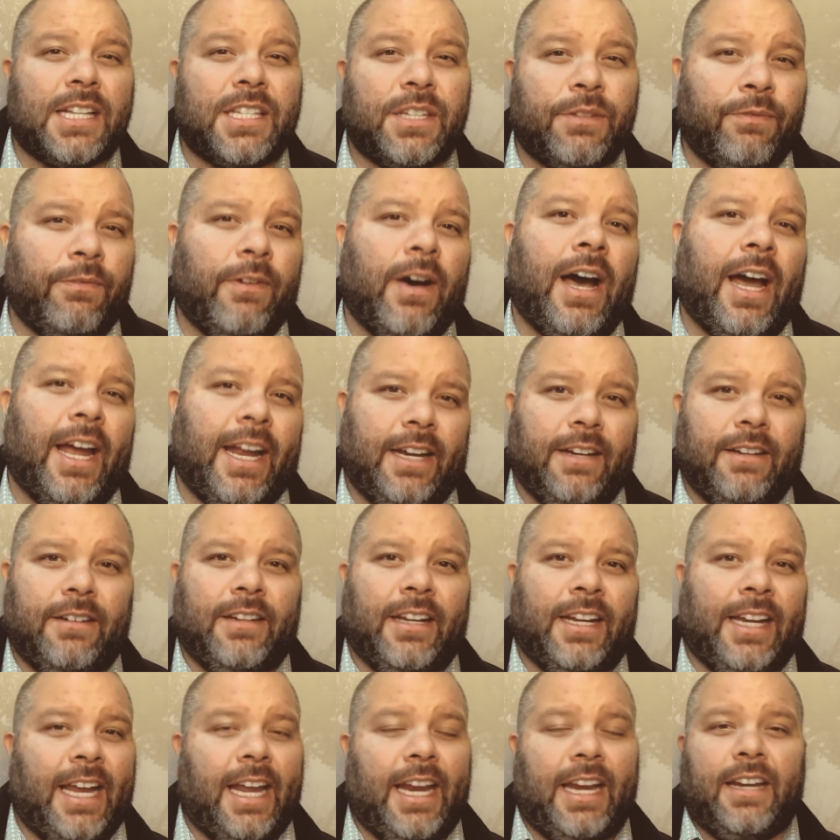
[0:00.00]
fine.
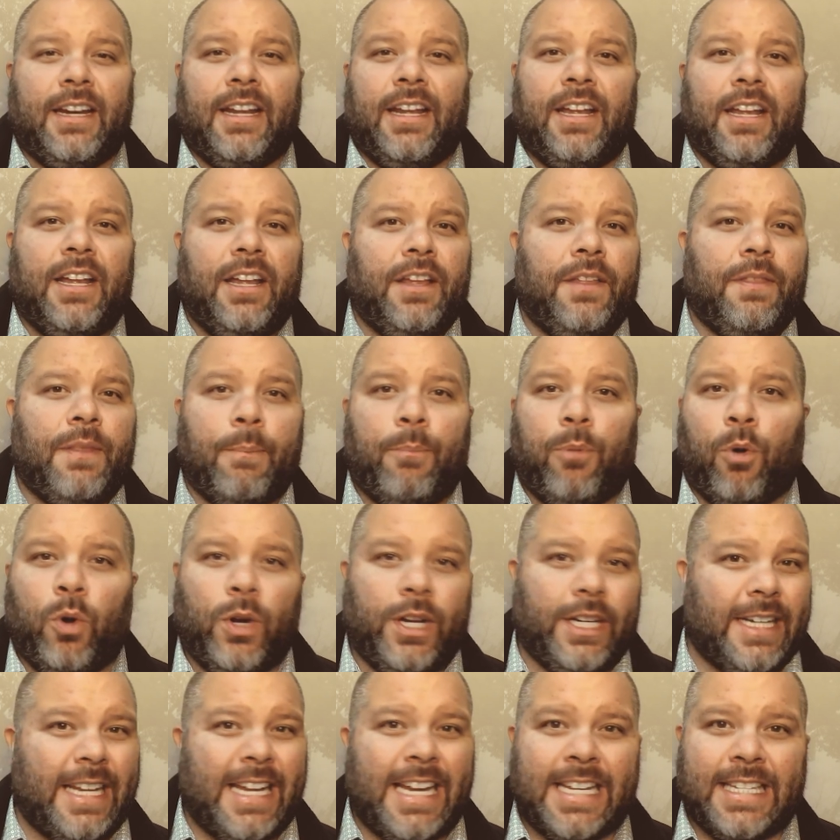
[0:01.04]
Again, the
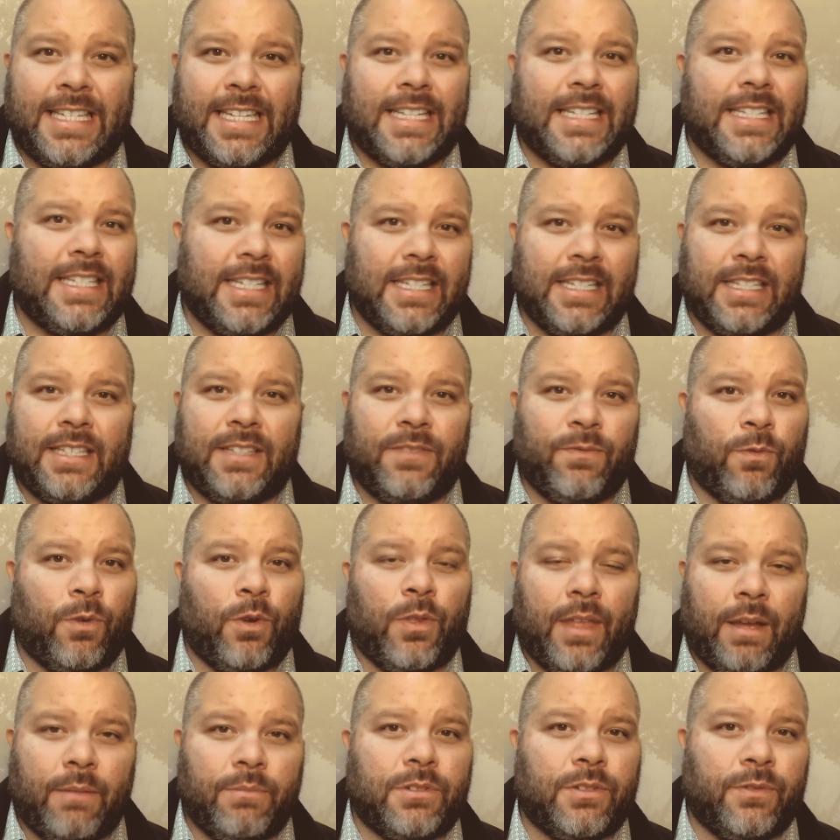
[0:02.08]
point isn't for
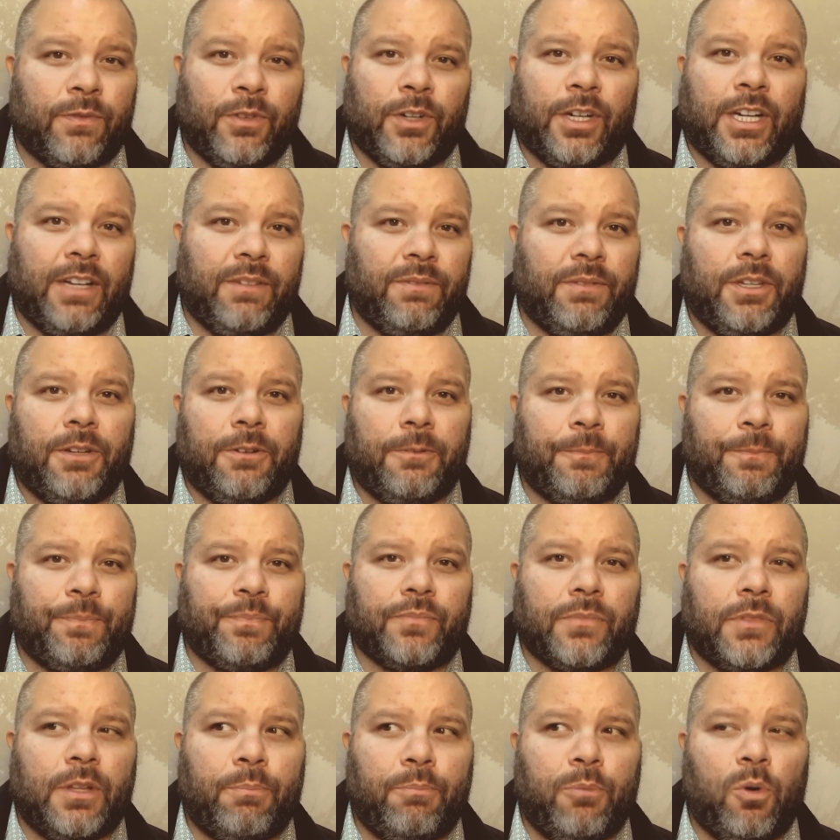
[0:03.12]
them to forgive you.
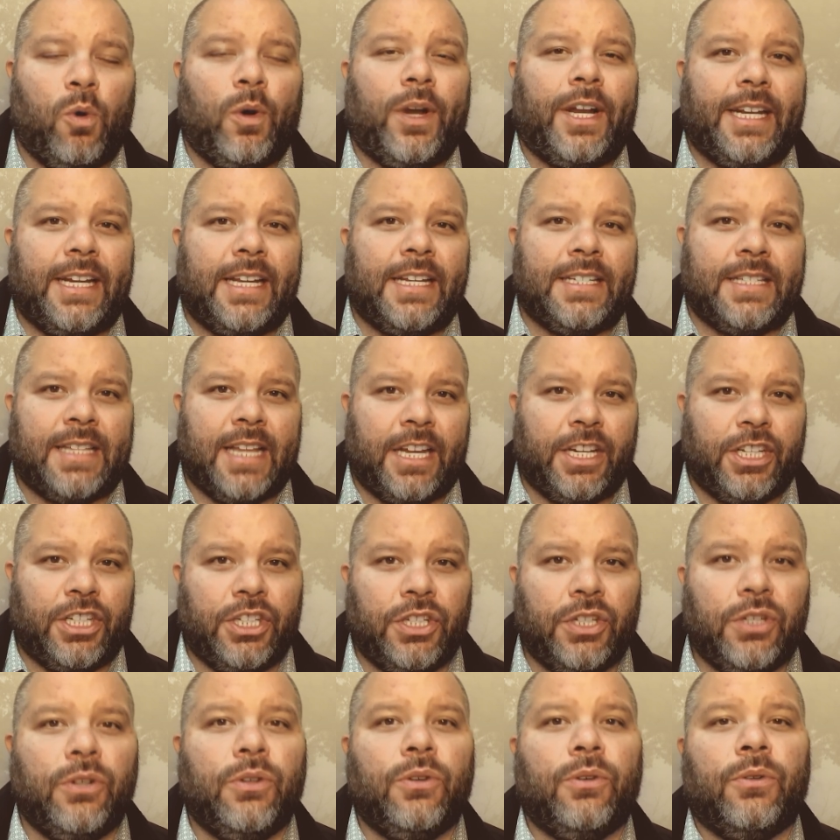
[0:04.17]
The point is that
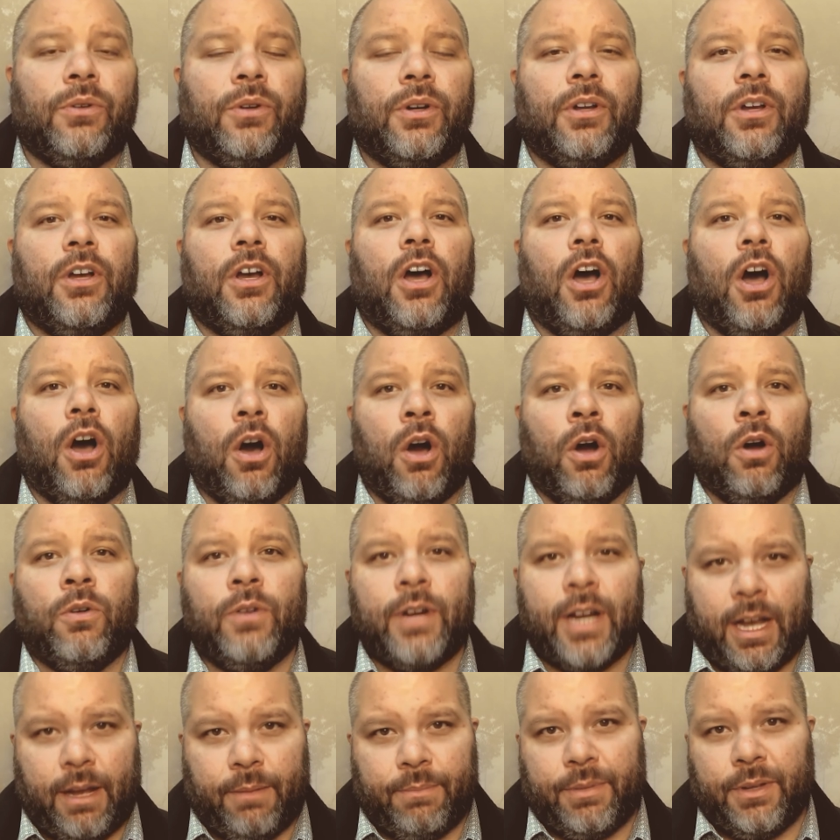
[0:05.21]
you own
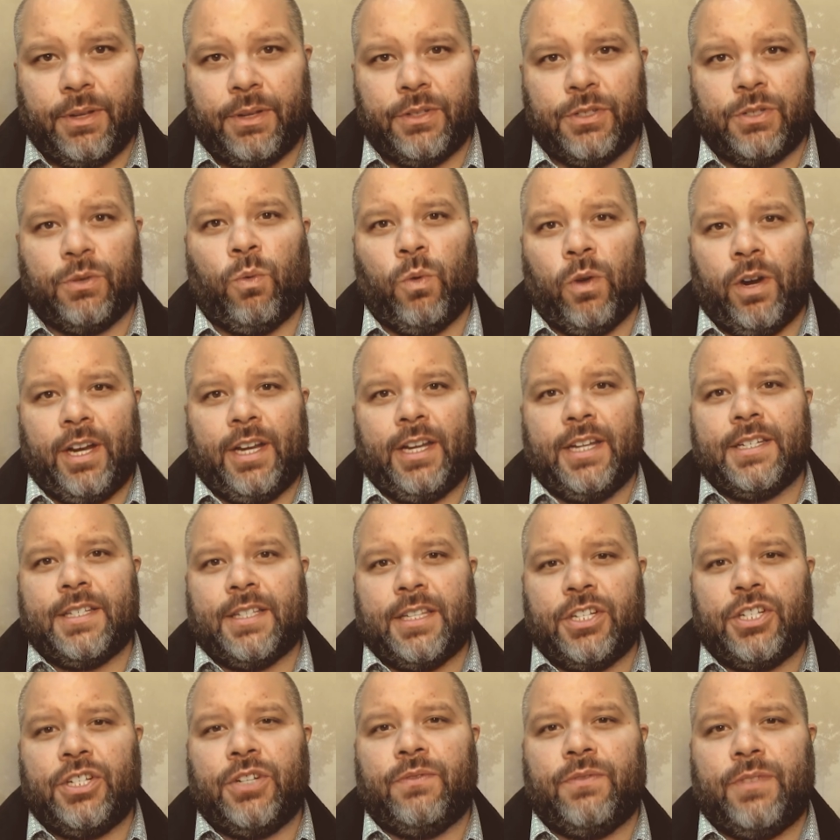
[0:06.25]
up to what it is
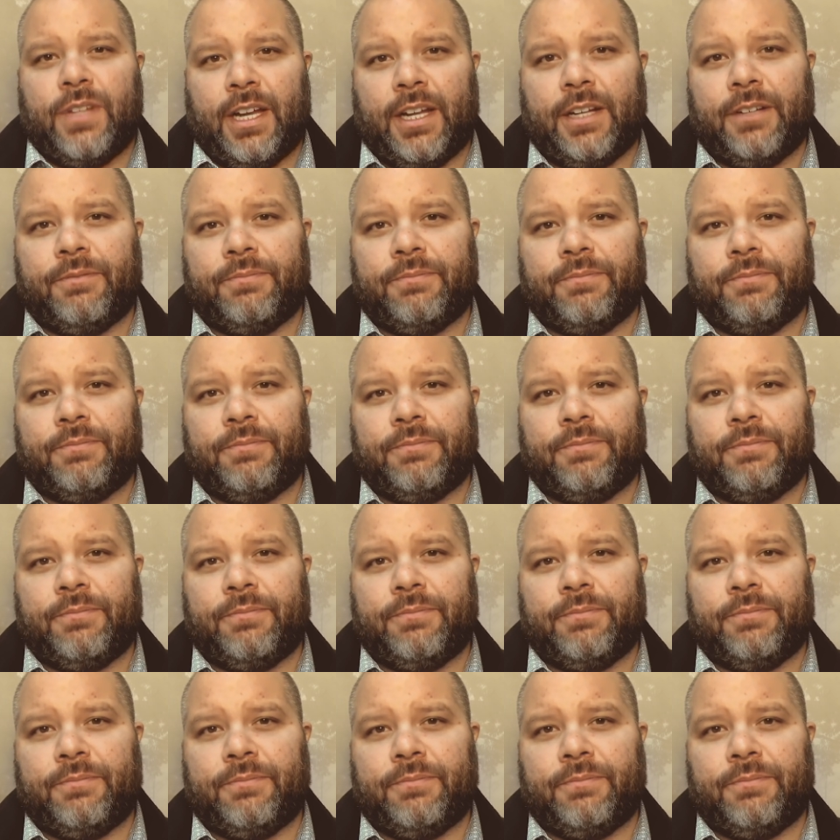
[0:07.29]
that you've done.